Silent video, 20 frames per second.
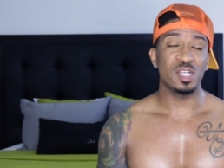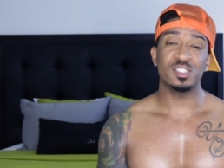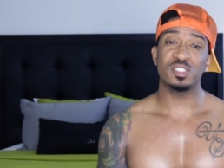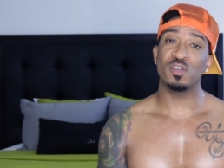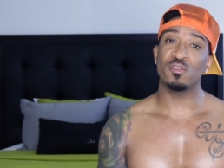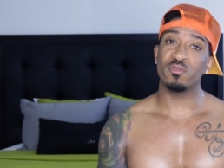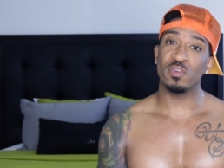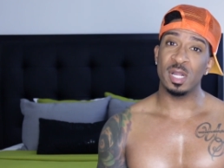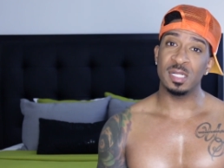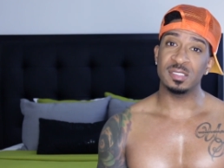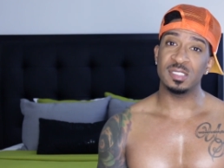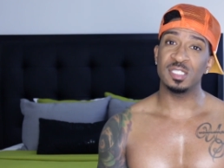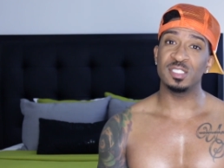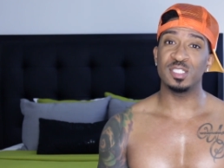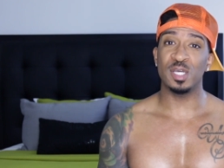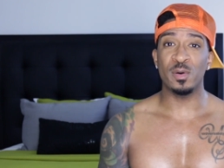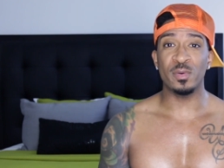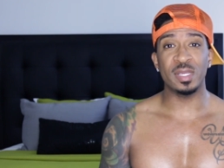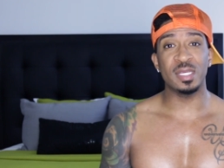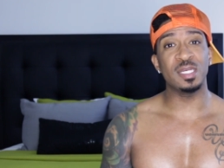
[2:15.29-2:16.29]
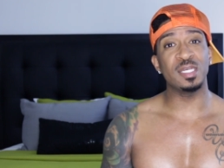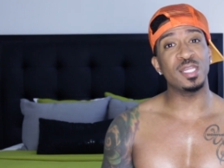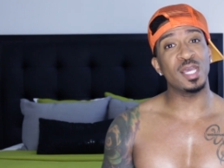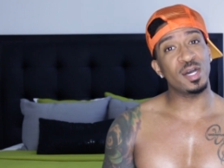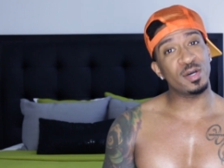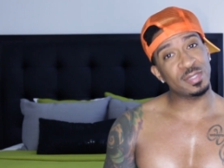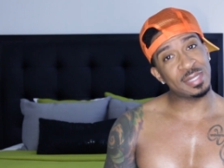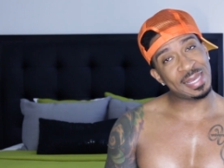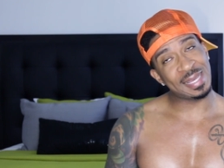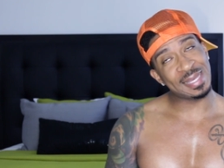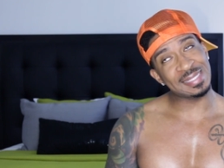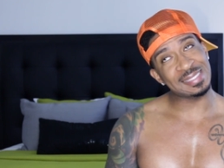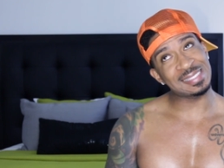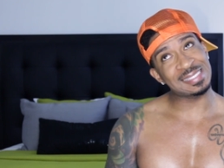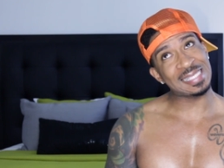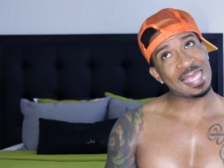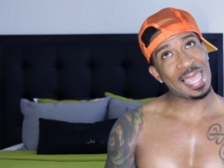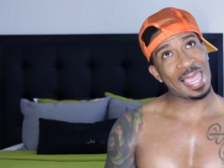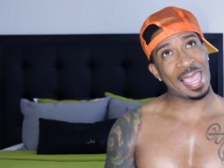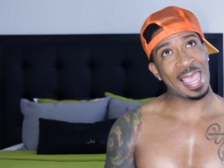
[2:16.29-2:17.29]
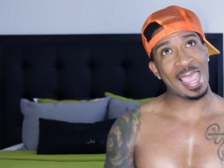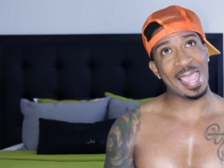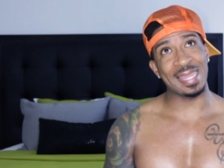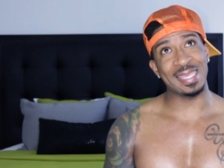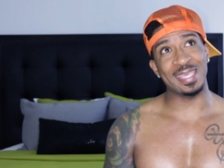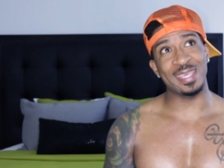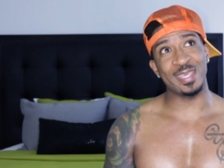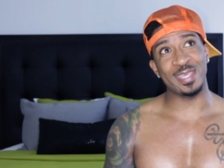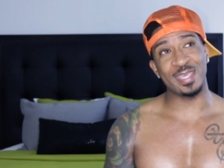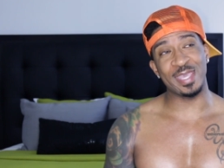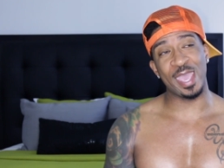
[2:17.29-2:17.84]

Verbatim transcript: to run to dunkin' donuts and